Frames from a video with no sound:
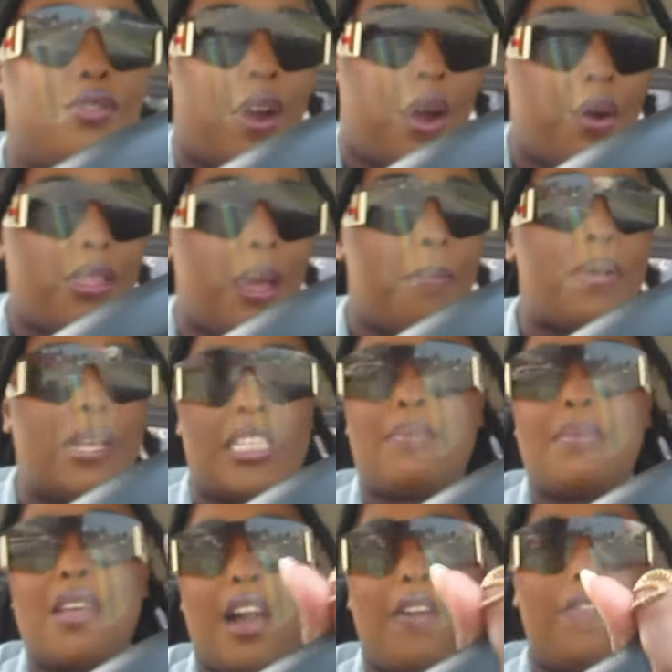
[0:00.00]
road that pissed
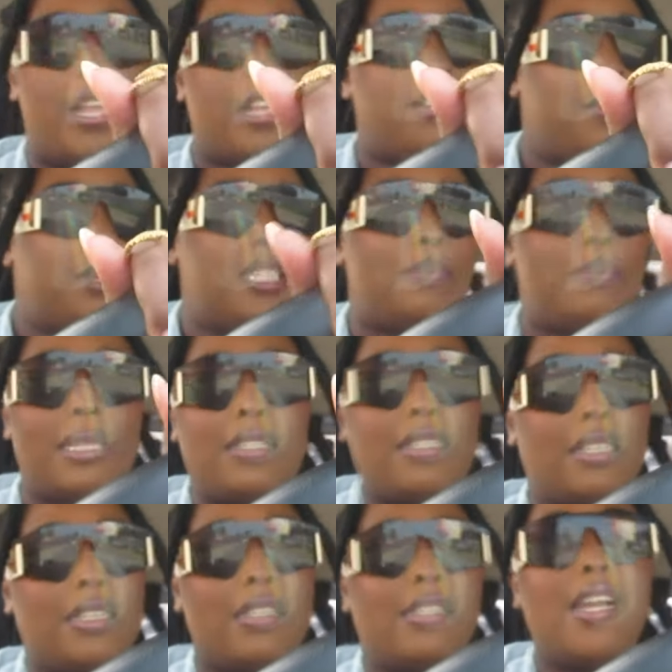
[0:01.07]
me off like no one's business.